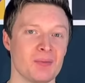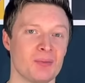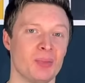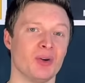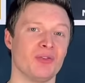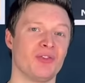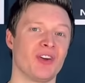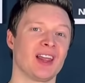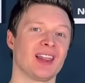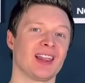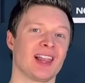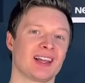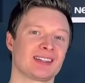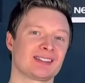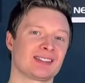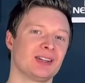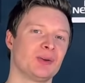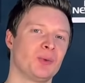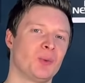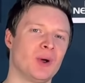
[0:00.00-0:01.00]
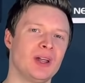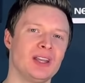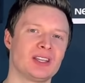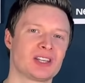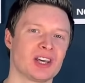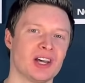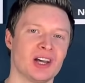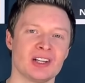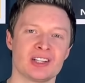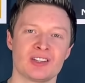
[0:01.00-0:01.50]
But then lastly, we
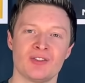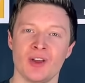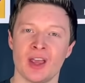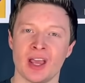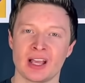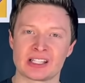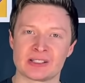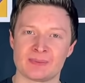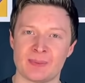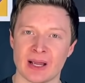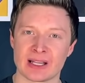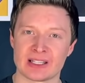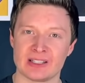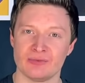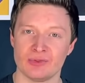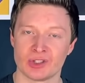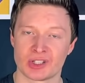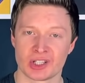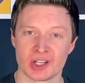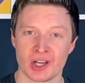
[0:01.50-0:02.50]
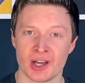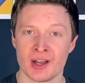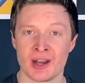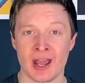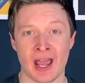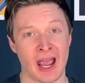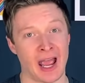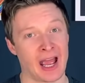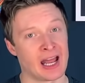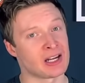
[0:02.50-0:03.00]
turn to the expected return
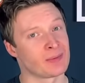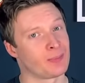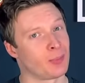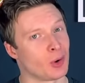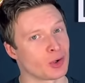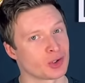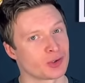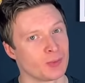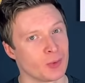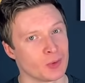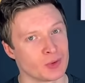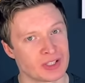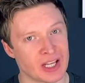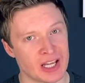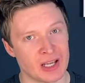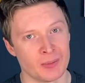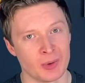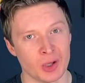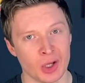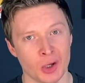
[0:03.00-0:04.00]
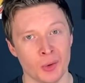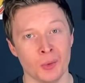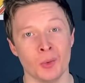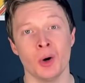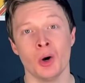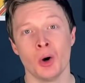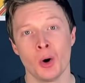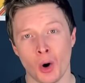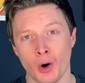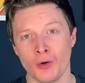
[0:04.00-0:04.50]
and possible debut
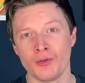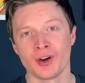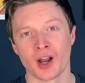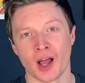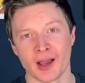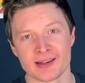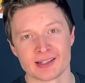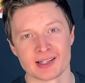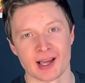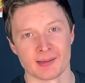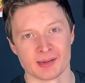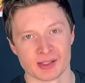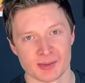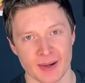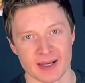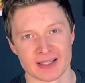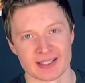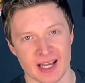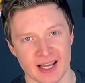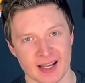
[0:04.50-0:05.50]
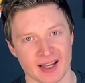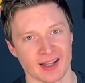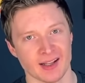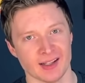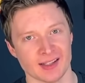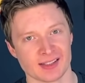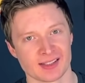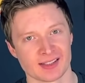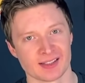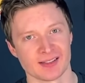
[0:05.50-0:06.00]
of Nighttime Spectaculars.